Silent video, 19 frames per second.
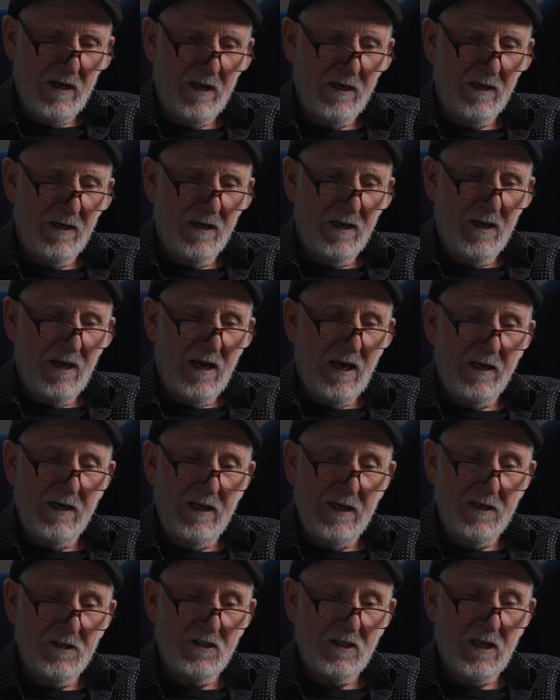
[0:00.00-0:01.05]
in, and
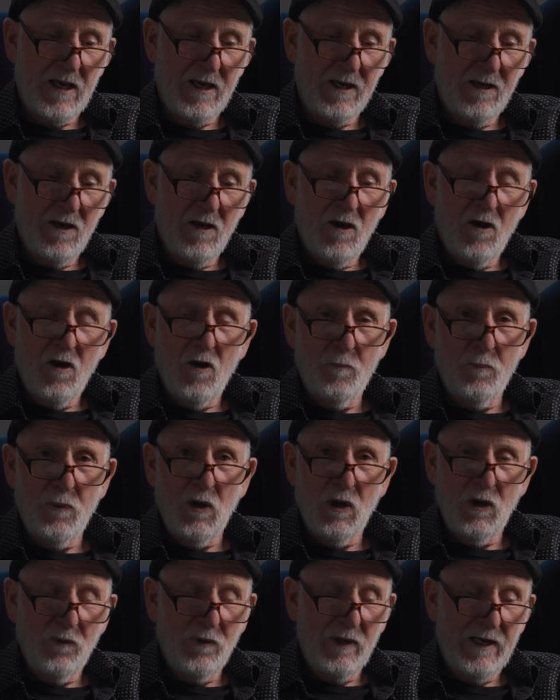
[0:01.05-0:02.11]
he'd say,
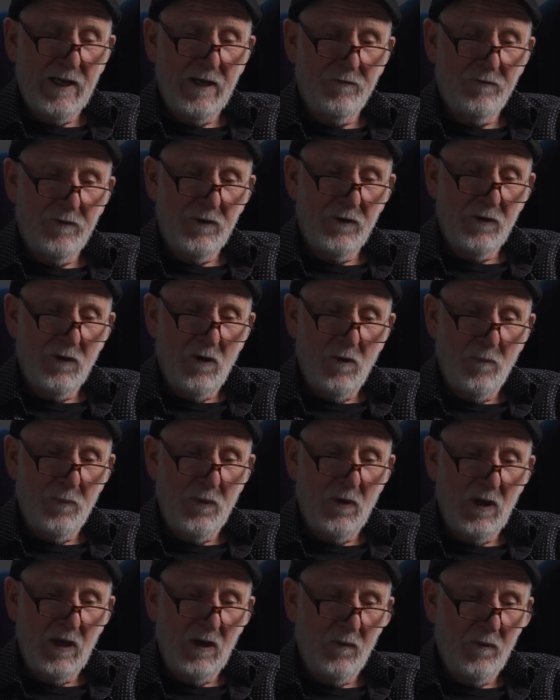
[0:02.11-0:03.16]
Apollo 11,
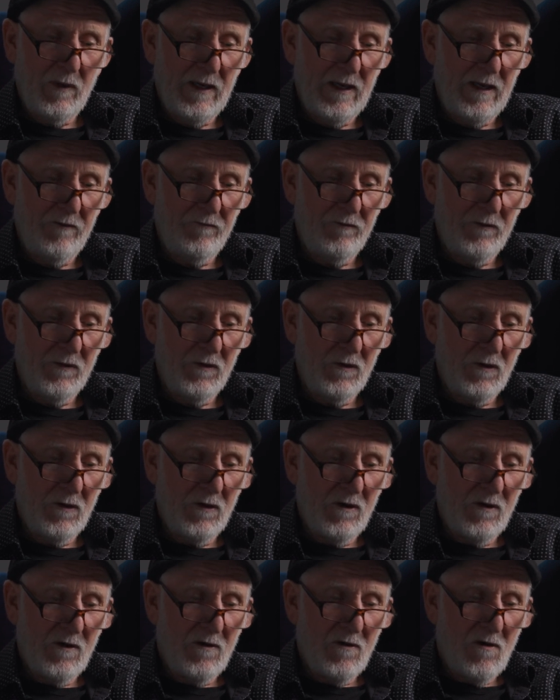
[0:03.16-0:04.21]
Apollo 11,
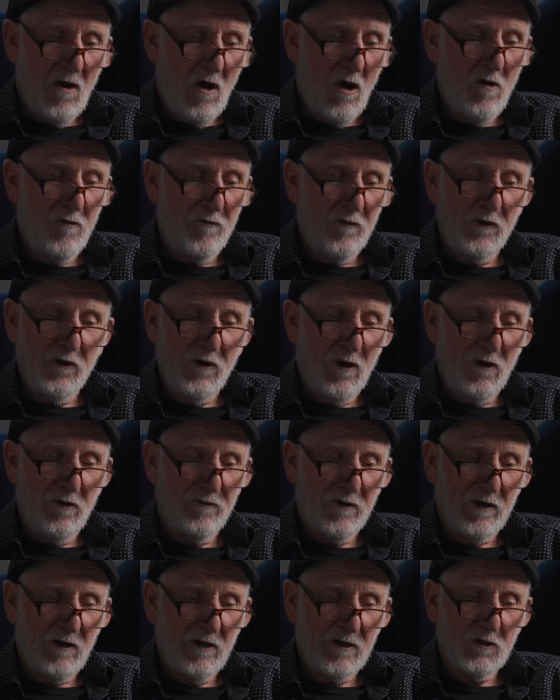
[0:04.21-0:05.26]
over and
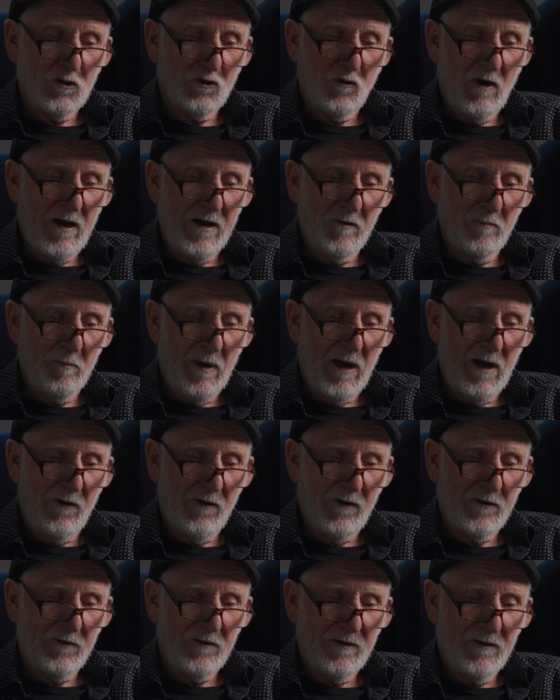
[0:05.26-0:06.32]
over like a trained
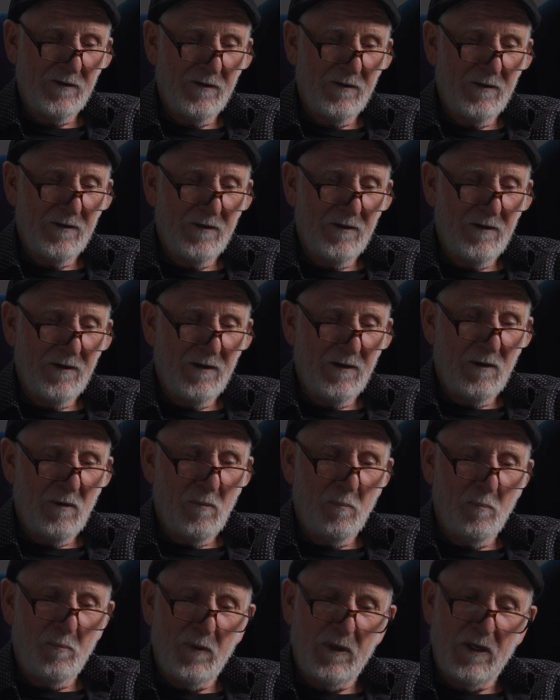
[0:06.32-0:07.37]
parrot.
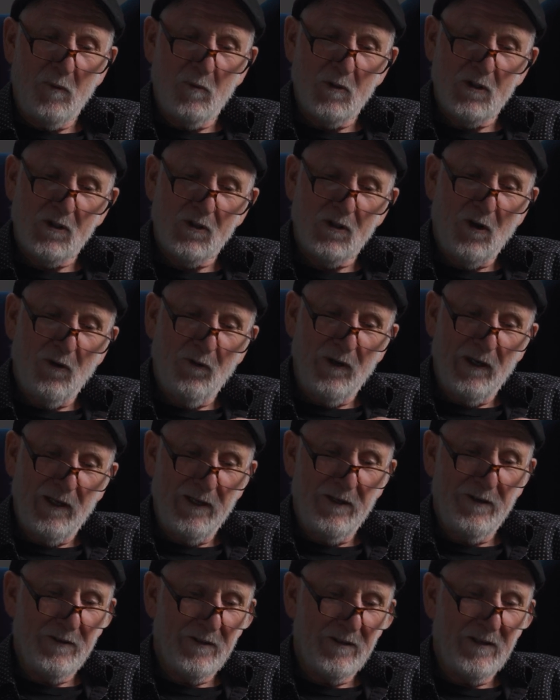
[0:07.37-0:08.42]
But he was so
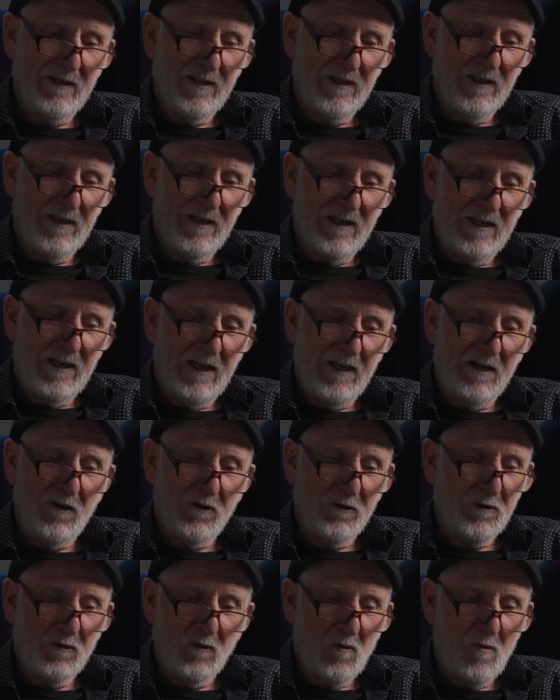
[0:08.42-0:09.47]
little, he got
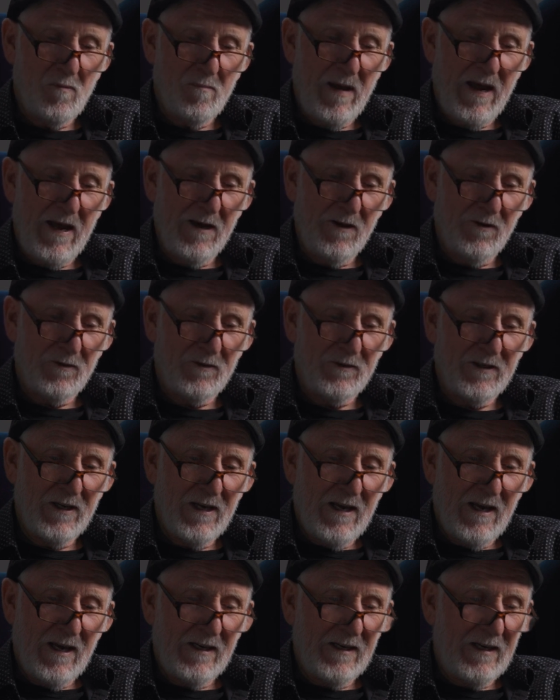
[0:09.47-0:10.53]
it all mangled,
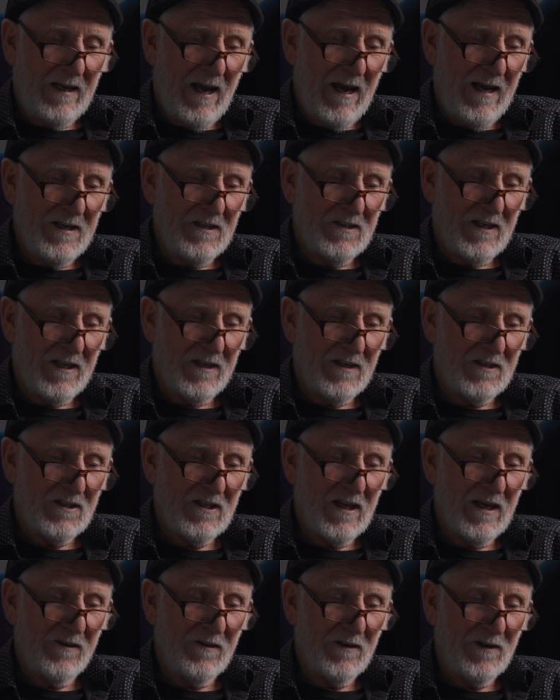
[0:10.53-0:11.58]
and Kay said it
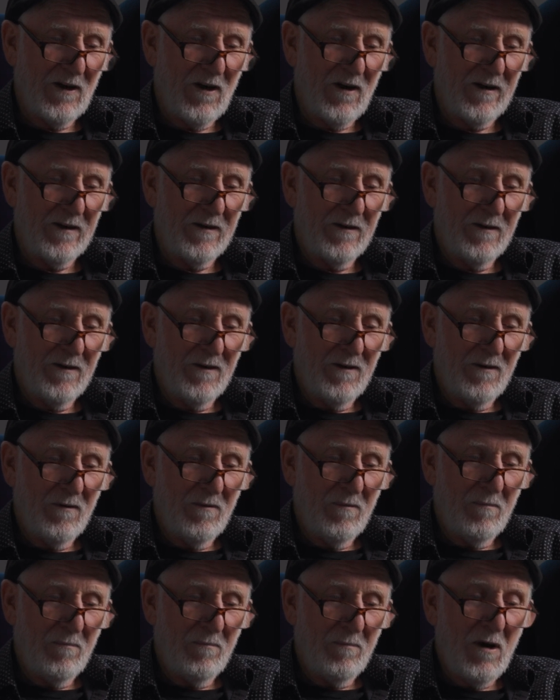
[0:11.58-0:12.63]
sounded like
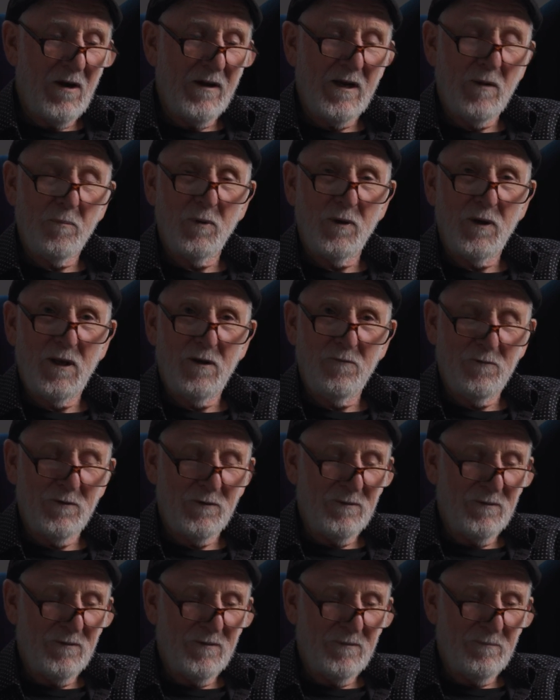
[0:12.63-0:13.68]
pineapple
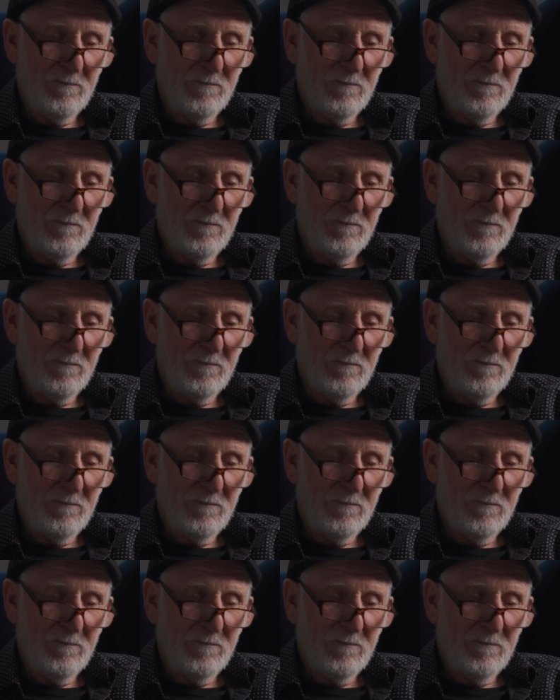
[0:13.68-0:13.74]
heaven,